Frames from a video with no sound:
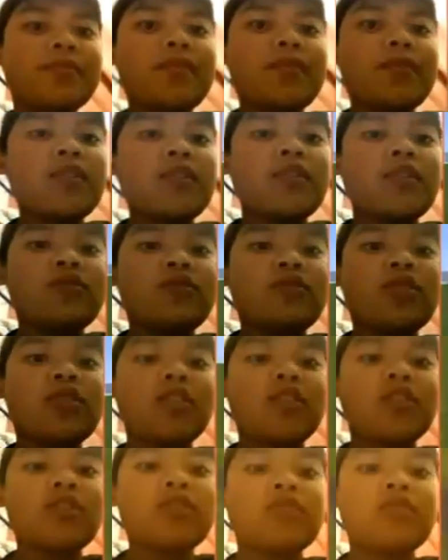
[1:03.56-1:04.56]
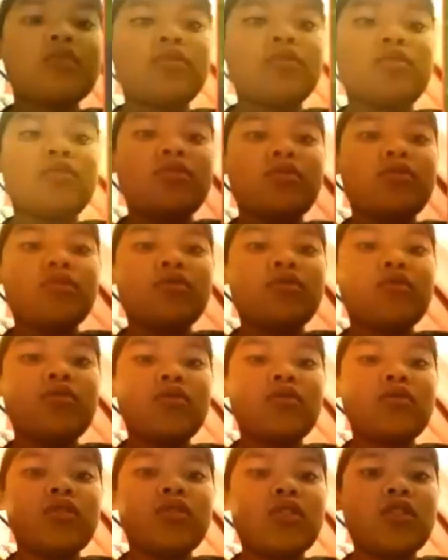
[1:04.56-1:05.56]
Okay, so
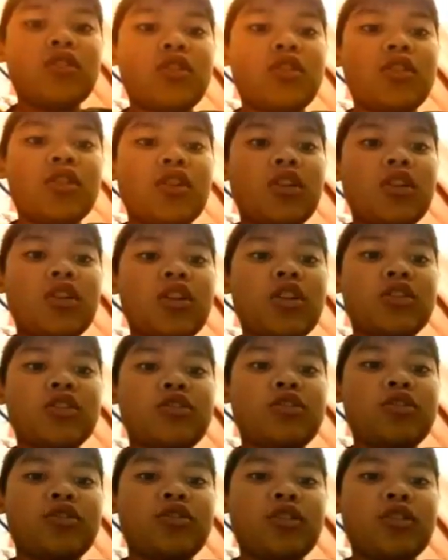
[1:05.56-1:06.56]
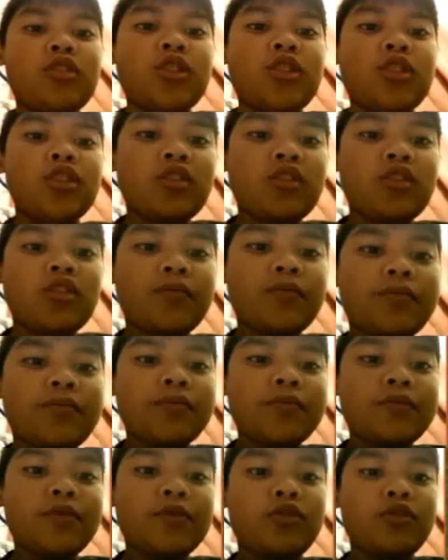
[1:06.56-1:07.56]
let's try
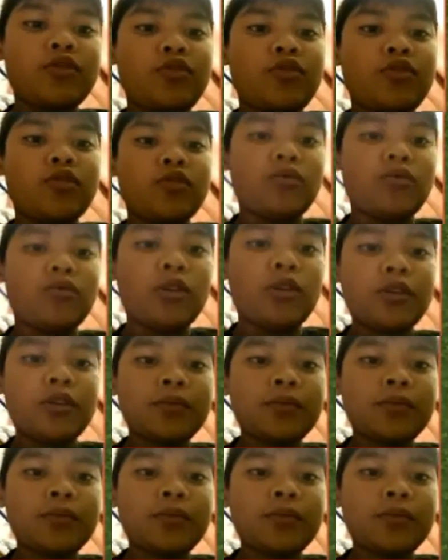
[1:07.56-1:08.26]
the green one.